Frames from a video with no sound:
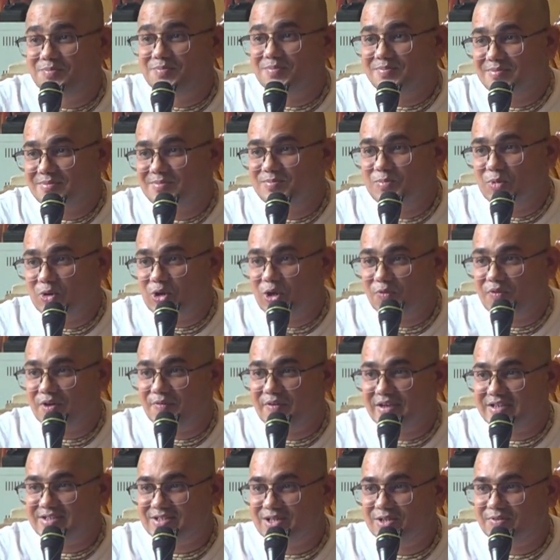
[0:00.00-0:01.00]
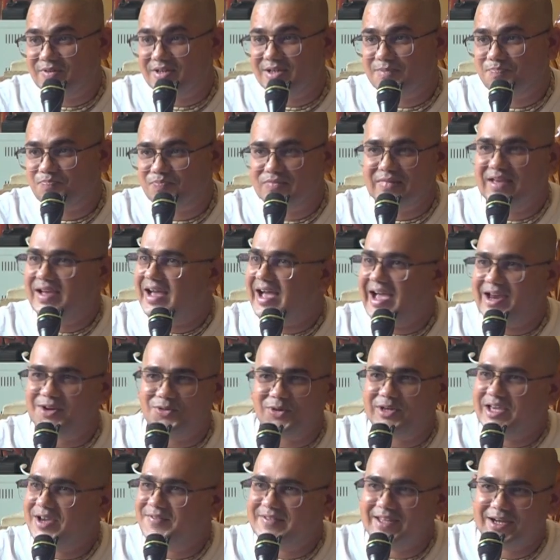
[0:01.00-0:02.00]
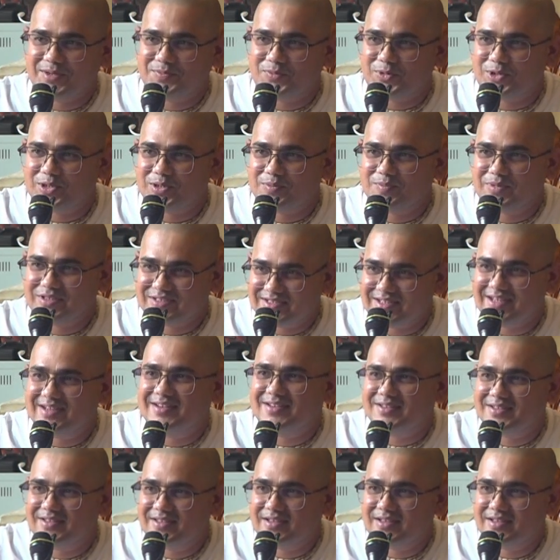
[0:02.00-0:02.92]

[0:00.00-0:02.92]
mood of a Vaishnava. I don't have that mood, but still,